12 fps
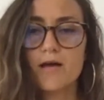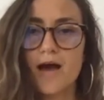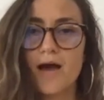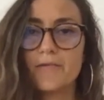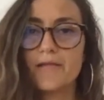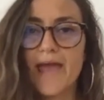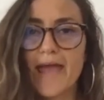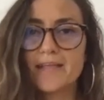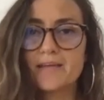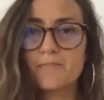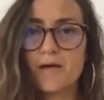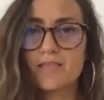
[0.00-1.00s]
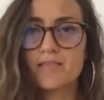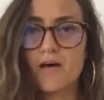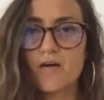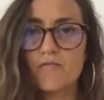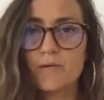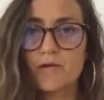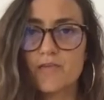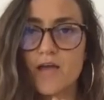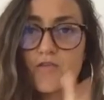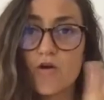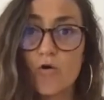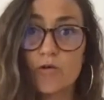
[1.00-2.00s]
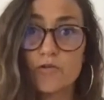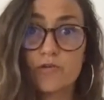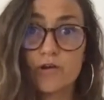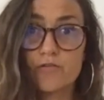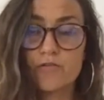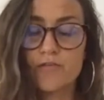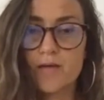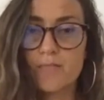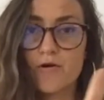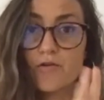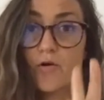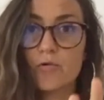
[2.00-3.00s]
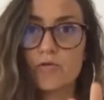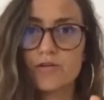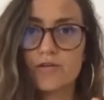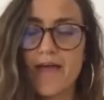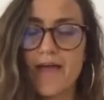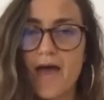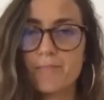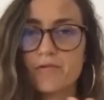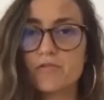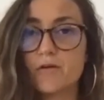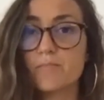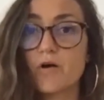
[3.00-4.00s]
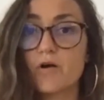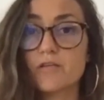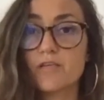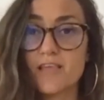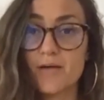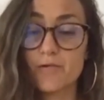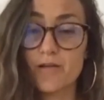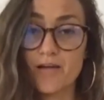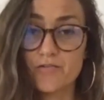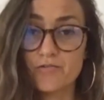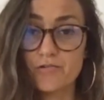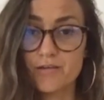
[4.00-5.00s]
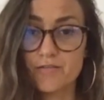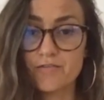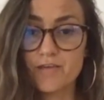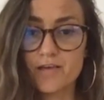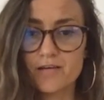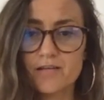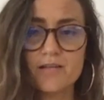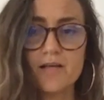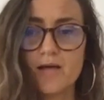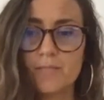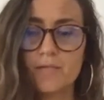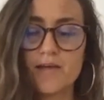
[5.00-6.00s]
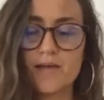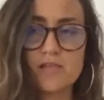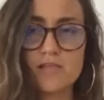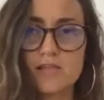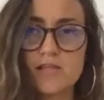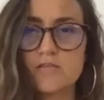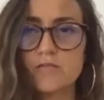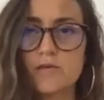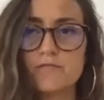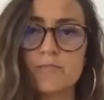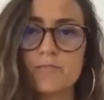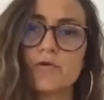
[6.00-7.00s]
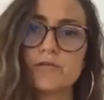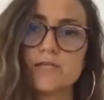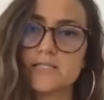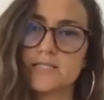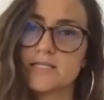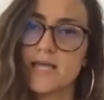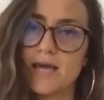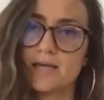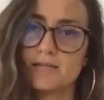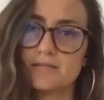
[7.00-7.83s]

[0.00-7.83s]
i'm going to edit myself because i know what triggers them or i know what's going to happen so i'm not going to say what i truly feel but that just leads to even more disconnect